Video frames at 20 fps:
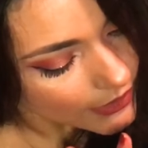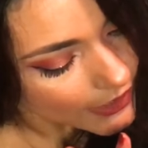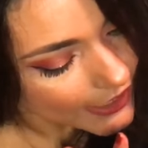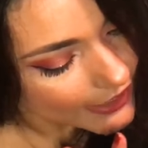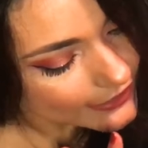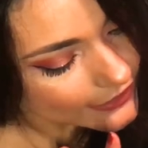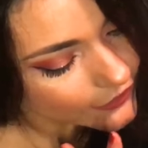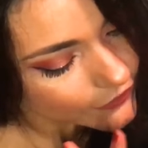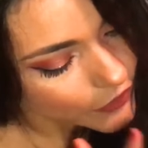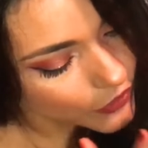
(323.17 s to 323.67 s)

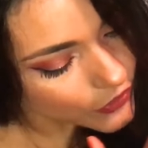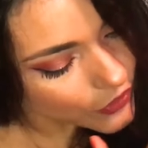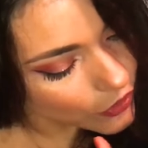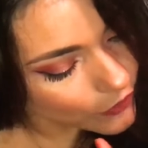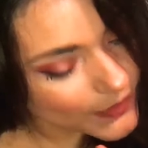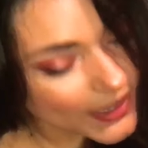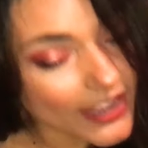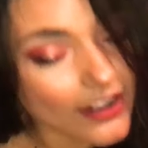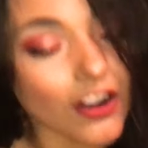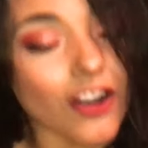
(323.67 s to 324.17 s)
And if you
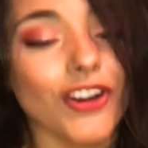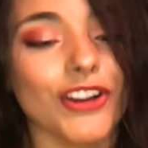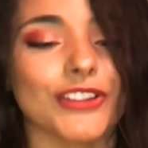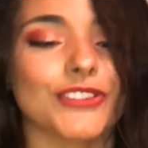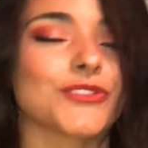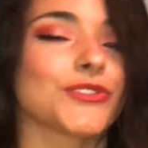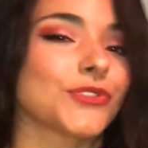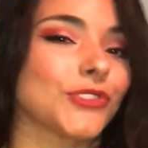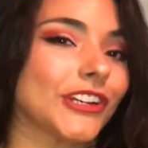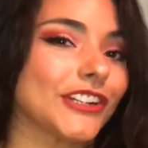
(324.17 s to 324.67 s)
know me at all,
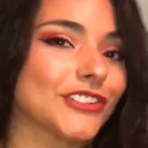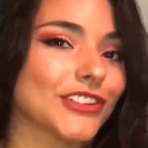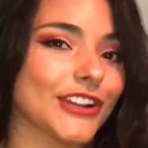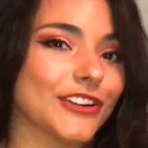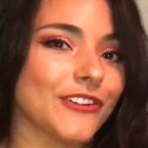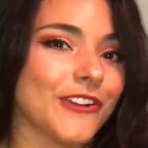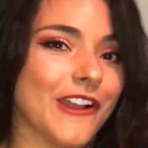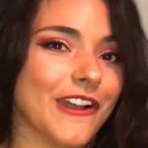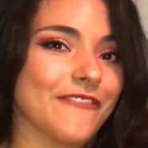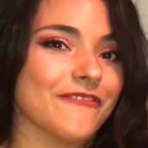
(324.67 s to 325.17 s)
it's strange I
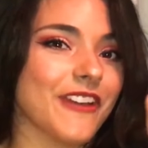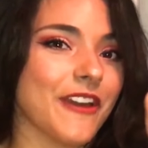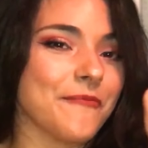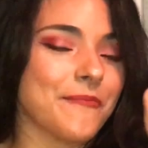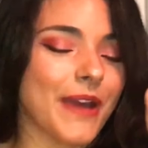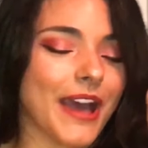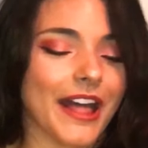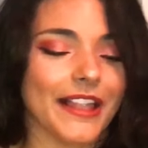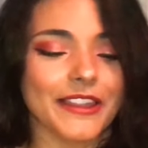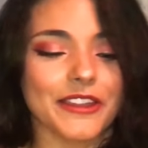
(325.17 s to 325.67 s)
don't have
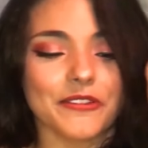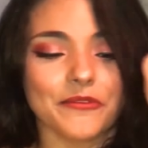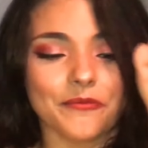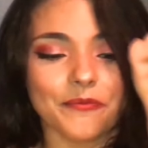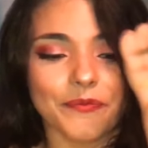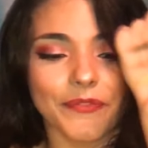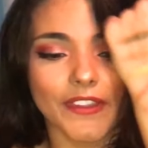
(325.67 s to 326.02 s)
that palette.